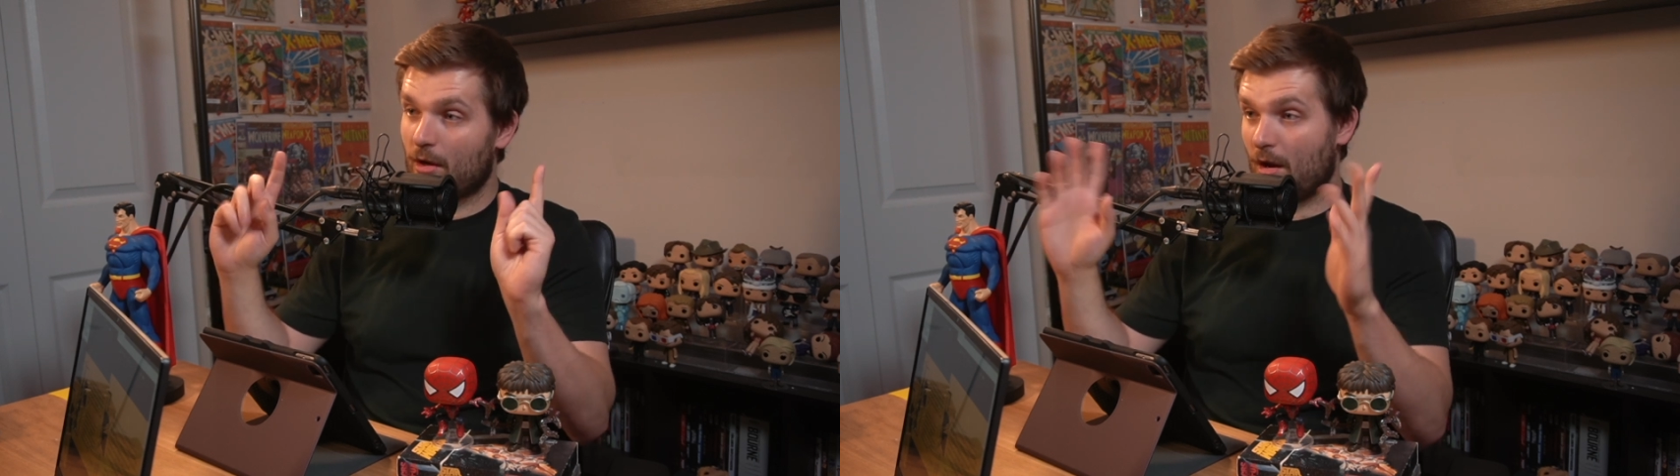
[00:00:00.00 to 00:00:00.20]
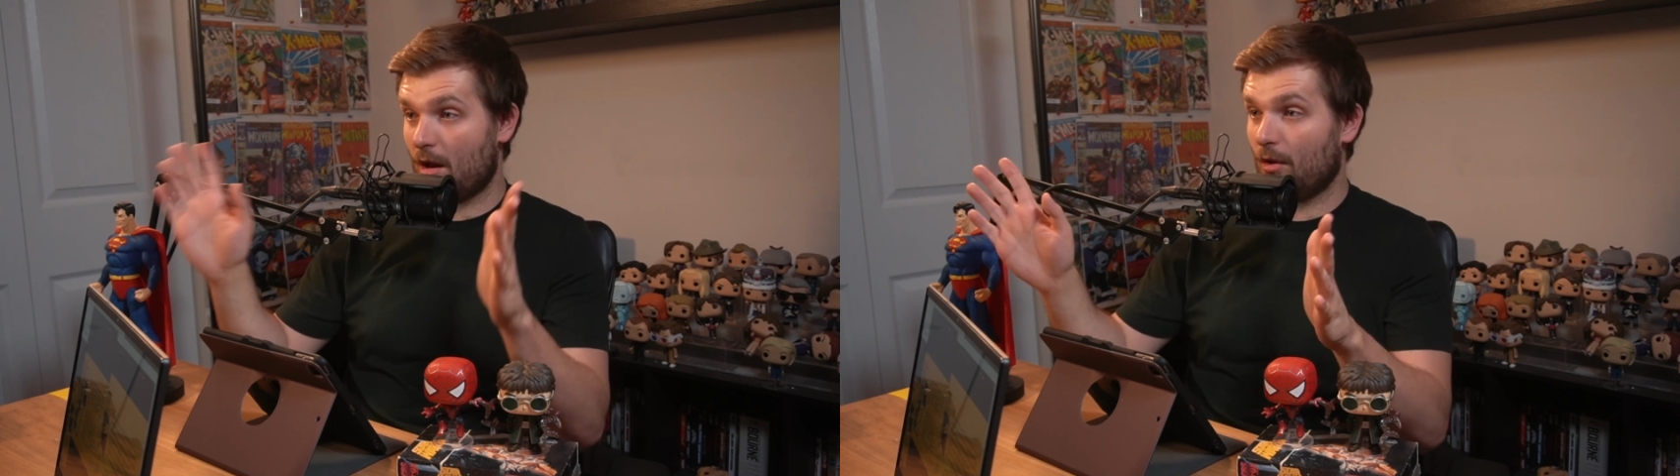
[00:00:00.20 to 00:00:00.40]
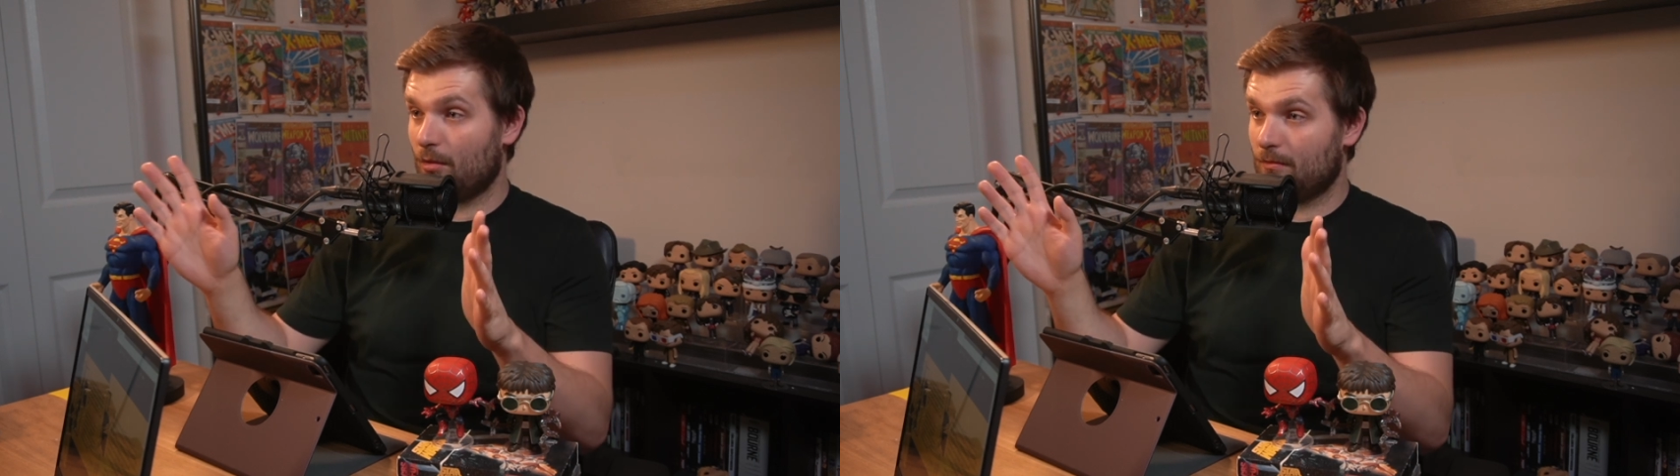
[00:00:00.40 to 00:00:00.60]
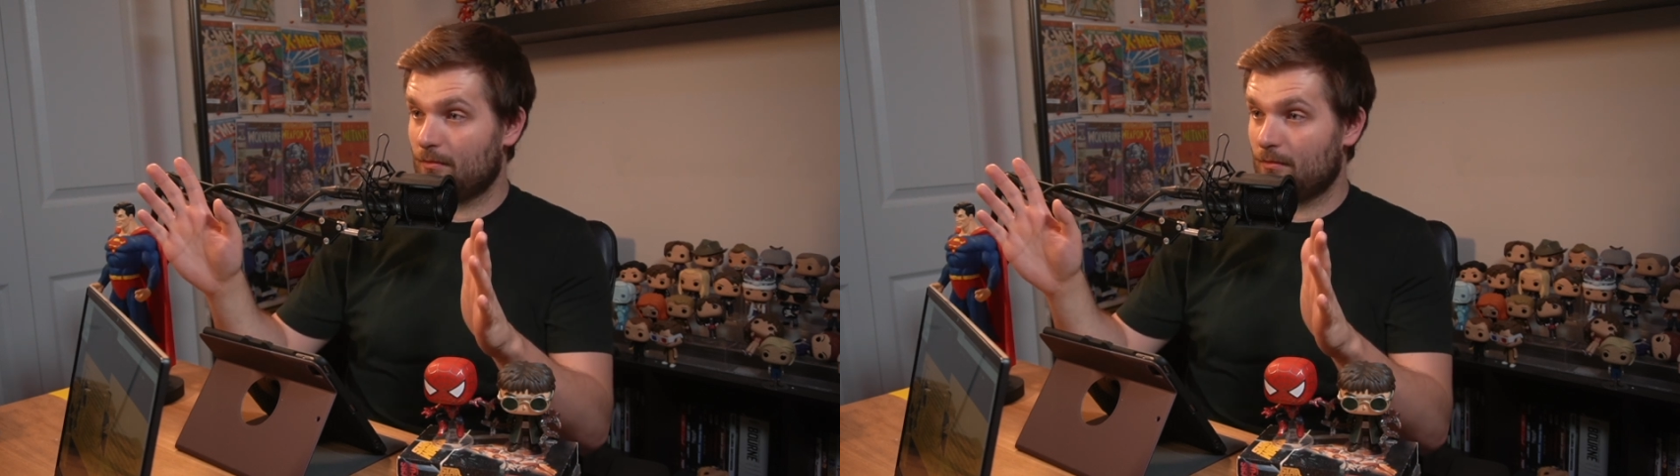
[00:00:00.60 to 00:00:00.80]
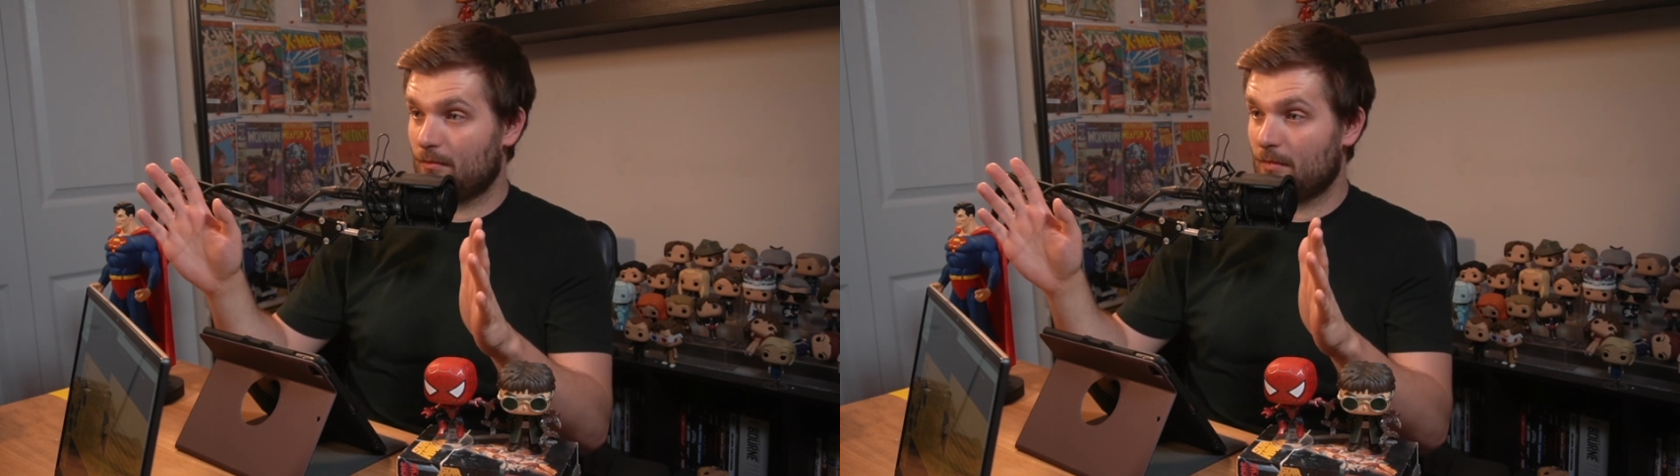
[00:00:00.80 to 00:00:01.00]
No.
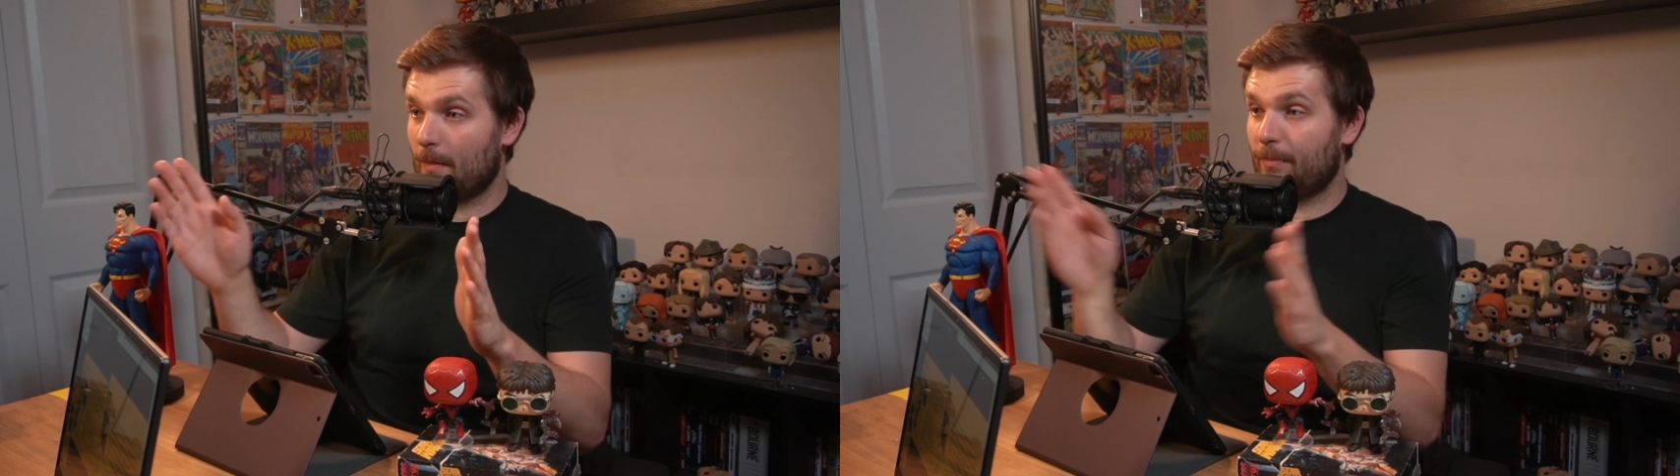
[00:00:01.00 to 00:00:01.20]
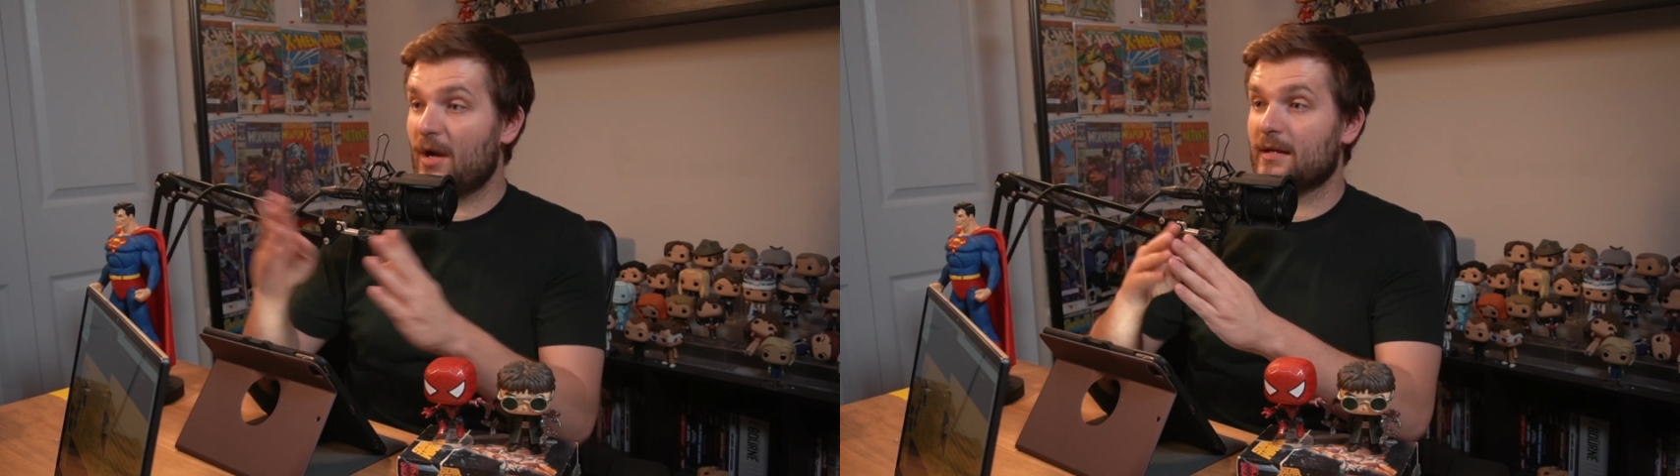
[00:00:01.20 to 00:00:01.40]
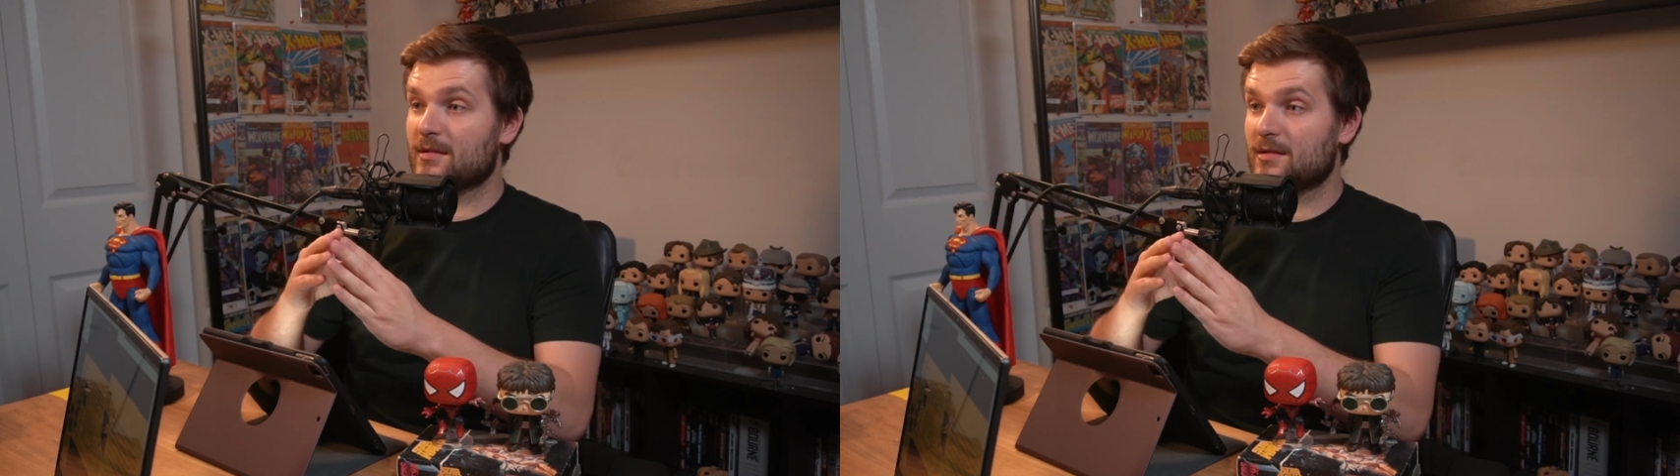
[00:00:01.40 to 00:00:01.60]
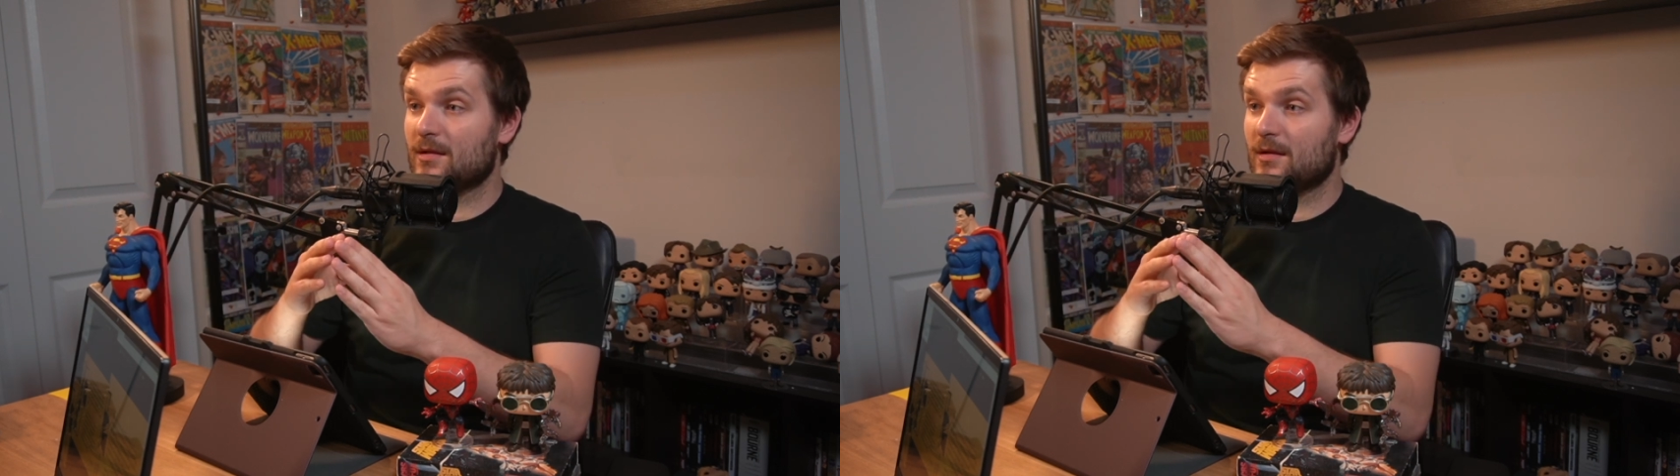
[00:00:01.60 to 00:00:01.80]
But